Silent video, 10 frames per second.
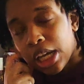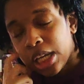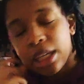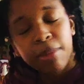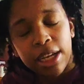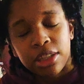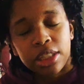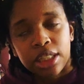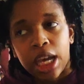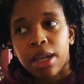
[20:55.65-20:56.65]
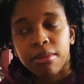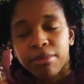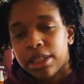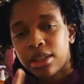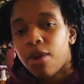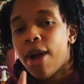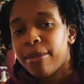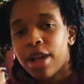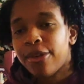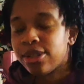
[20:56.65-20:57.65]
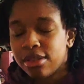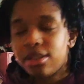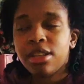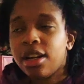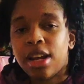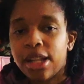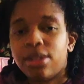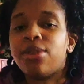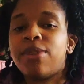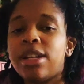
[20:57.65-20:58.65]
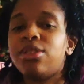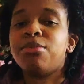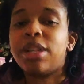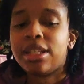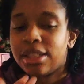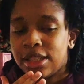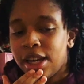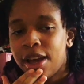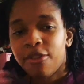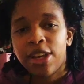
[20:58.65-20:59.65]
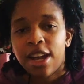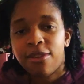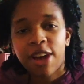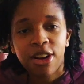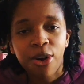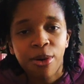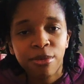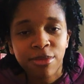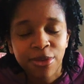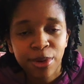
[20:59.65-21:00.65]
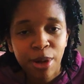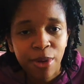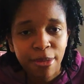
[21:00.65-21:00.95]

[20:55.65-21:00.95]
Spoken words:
it might just stay. But the web novels, they're gonna have to go find a new place. We gotta find a home for my web